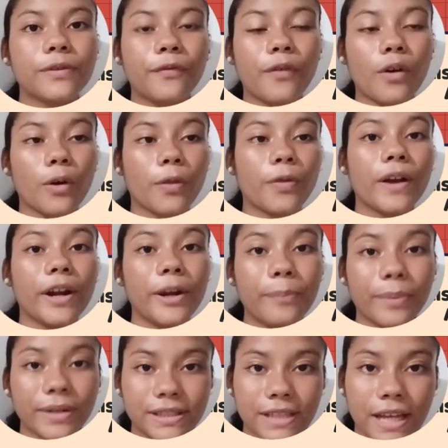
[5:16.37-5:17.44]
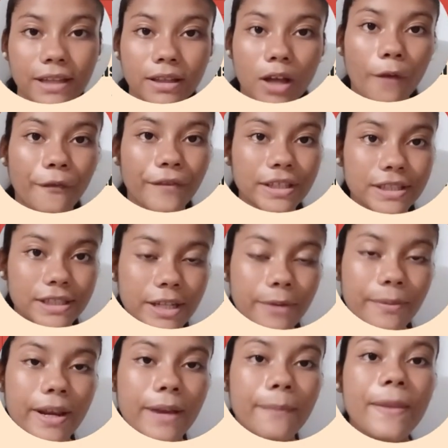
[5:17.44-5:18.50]
for 30% of the
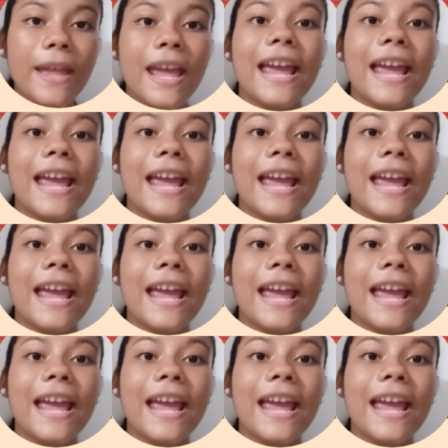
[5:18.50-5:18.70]
theory,